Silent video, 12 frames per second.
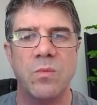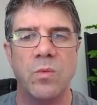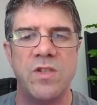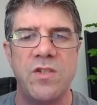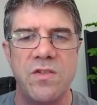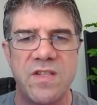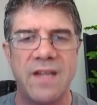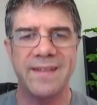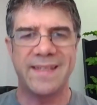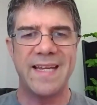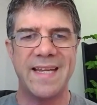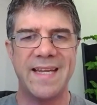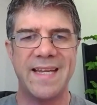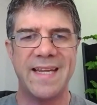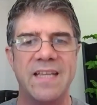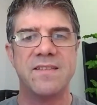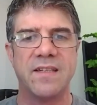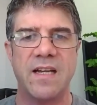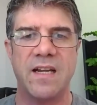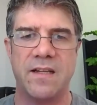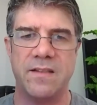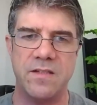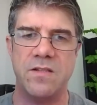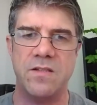once you start getting into
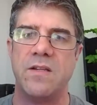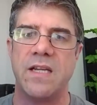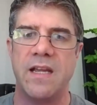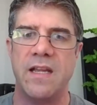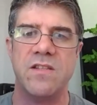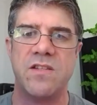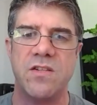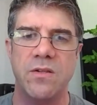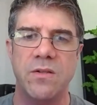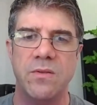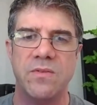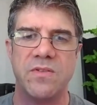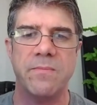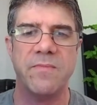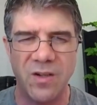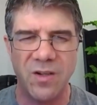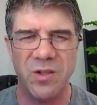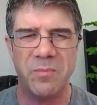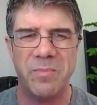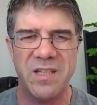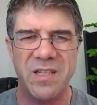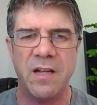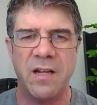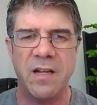gardening, you get into something called a
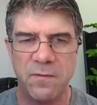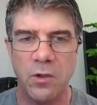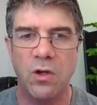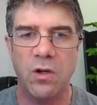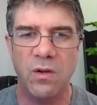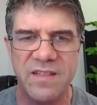bit of floor.